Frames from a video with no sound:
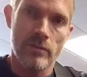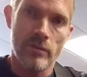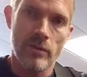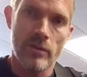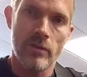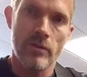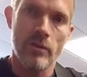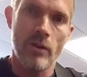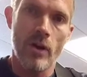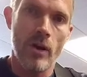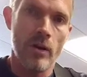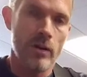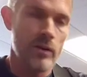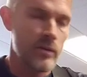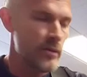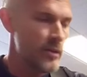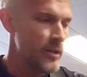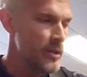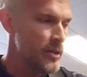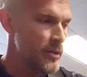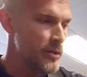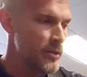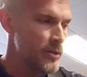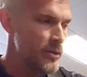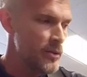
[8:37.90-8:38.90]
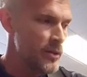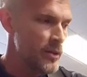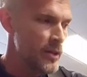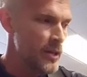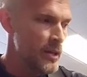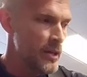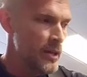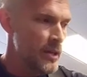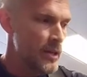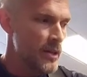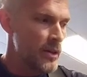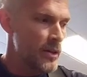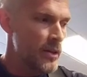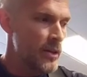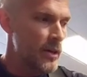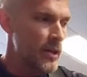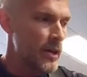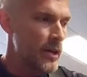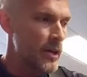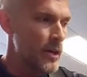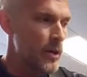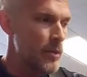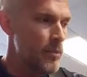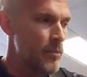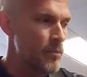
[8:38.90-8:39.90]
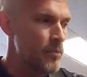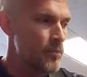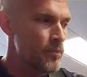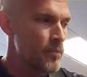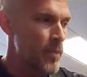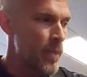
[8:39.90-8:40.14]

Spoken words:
thought of this, and